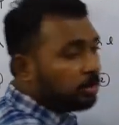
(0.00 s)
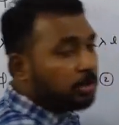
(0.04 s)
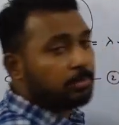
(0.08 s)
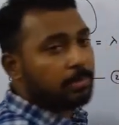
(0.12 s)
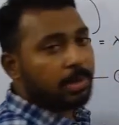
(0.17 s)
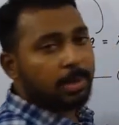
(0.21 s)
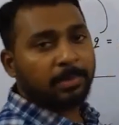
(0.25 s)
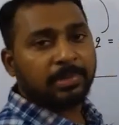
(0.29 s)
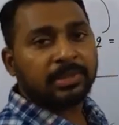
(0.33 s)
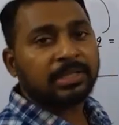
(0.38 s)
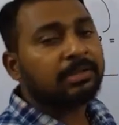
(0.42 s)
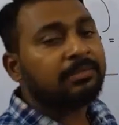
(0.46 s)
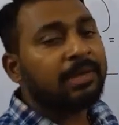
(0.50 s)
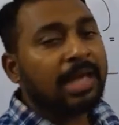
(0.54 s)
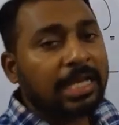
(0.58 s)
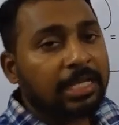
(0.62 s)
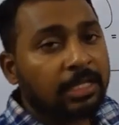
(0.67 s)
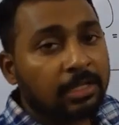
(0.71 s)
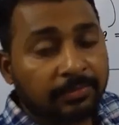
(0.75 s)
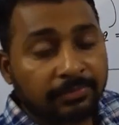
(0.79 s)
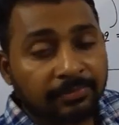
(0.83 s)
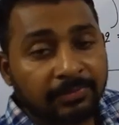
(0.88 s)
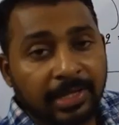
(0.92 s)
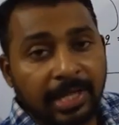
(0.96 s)
you remember the
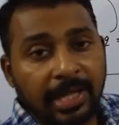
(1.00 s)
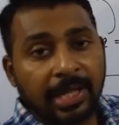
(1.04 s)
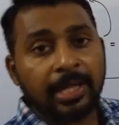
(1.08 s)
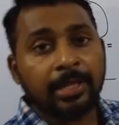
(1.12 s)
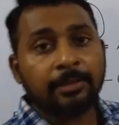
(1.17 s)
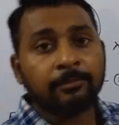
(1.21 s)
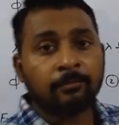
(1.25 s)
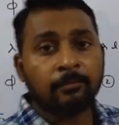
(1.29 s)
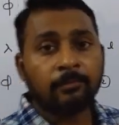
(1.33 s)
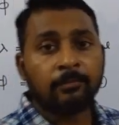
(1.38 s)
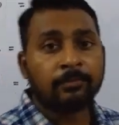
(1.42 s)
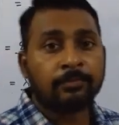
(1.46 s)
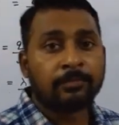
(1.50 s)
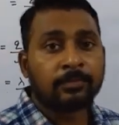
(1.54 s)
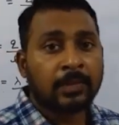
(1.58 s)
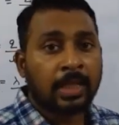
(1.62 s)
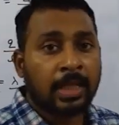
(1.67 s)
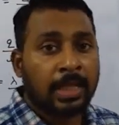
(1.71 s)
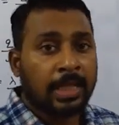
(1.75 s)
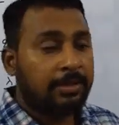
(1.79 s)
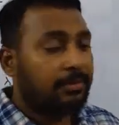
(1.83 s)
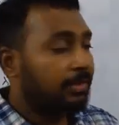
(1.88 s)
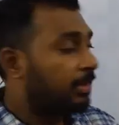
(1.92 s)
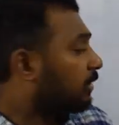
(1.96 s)
value of K?
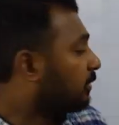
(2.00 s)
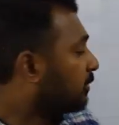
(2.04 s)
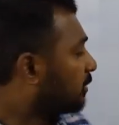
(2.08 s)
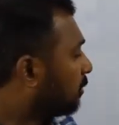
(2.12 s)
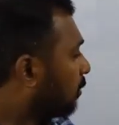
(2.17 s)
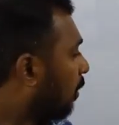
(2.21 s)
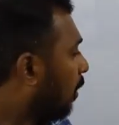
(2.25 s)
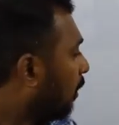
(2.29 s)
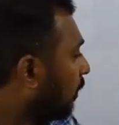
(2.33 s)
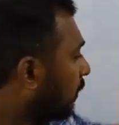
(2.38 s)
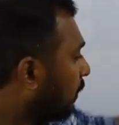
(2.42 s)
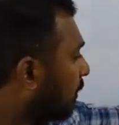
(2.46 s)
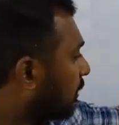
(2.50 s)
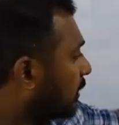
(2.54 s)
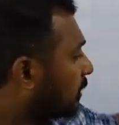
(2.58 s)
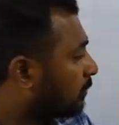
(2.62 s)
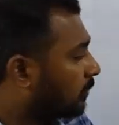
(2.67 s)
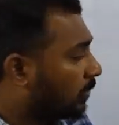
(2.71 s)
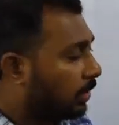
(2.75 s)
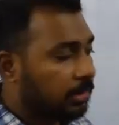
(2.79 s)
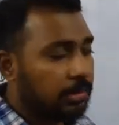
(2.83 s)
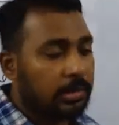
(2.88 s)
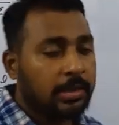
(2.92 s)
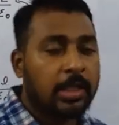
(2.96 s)
When you solve this
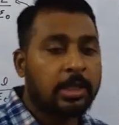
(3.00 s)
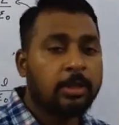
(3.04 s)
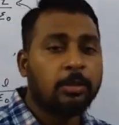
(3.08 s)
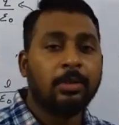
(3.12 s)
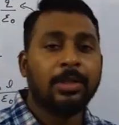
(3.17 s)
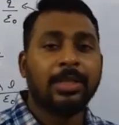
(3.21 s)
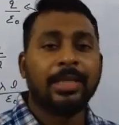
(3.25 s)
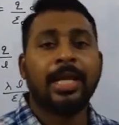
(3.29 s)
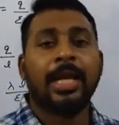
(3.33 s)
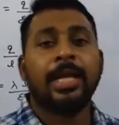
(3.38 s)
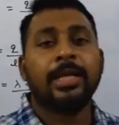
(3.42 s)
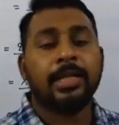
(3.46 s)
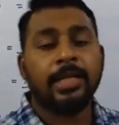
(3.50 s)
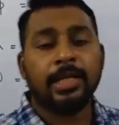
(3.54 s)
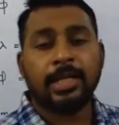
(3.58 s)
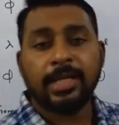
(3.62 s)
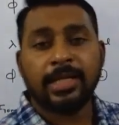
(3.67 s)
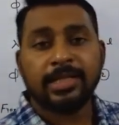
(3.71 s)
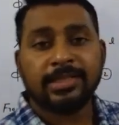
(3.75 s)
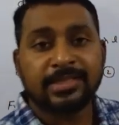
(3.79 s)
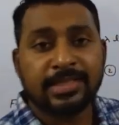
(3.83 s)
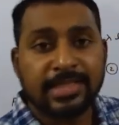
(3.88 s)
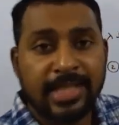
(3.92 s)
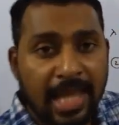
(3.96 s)
one, you will get it
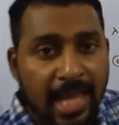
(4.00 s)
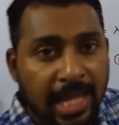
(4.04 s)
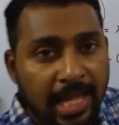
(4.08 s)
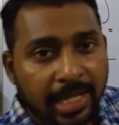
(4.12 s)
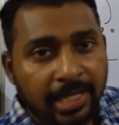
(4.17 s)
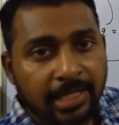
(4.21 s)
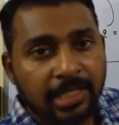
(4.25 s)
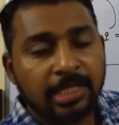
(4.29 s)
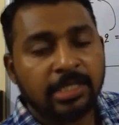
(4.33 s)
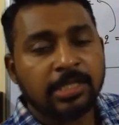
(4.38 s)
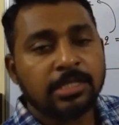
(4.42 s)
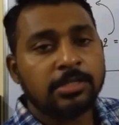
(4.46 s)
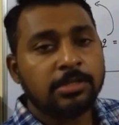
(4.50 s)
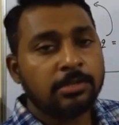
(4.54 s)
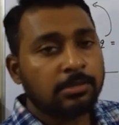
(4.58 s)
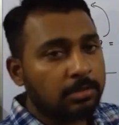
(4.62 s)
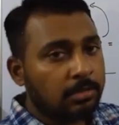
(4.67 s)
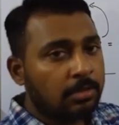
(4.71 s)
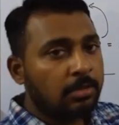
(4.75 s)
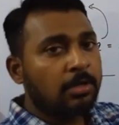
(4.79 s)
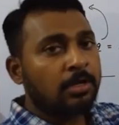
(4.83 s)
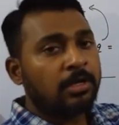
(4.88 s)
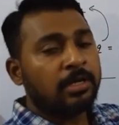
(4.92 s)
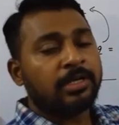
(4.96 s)
is 9
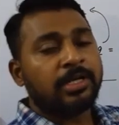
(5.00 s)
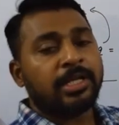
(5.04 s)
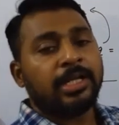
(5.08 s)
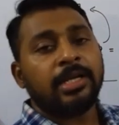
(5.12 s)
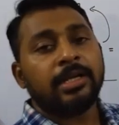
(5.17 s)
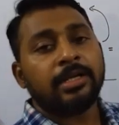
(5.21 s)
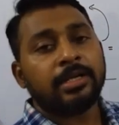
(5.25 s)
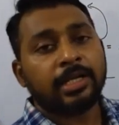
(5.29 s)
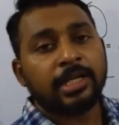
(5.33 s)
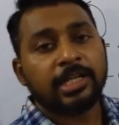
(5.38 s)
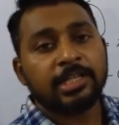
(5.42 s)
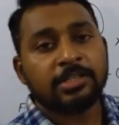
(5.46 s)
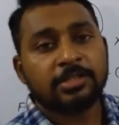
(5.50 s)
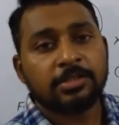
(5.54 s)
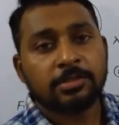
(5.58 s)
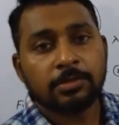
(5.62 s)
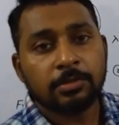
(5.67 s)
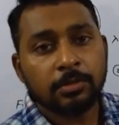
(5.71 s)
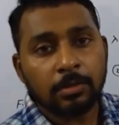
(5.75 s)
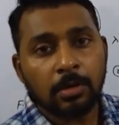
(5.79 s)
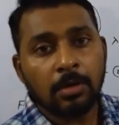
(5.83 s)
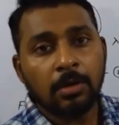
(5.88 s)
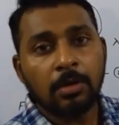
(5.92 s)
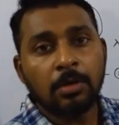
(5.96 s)
into 10 raised
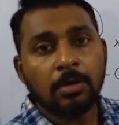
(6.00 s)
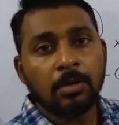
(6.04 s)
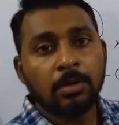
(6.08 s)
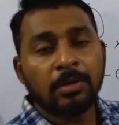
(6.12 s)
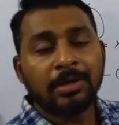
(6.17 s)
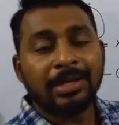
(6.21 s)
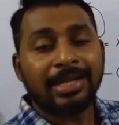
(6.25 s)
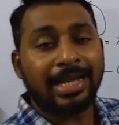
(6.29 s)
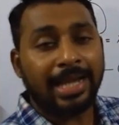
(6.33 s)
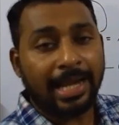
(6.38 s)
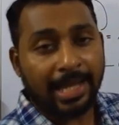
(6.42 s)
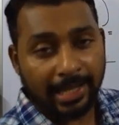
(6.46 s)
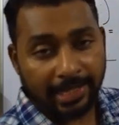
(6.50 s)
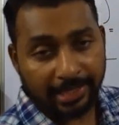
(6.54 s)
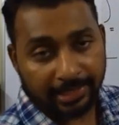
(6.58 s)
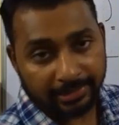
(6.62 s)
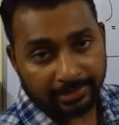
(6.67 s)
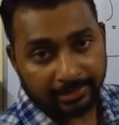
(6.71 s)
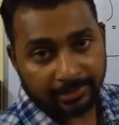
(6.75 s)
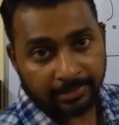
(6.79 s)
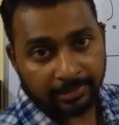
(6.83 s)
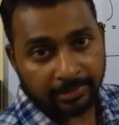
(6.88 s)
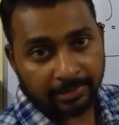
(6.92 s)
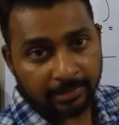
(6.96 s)
to 9.
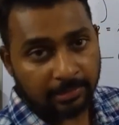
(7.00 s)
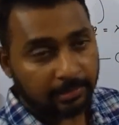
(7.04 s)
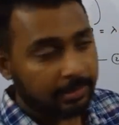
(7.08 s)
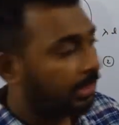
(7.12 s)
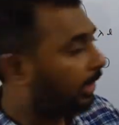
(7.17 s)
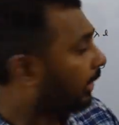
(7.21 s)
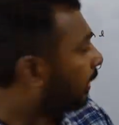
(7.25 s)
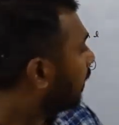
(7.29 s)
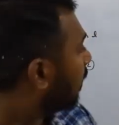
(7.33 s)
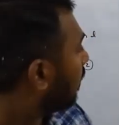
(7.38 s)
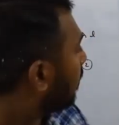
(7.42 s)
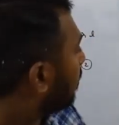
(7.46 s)
Okay,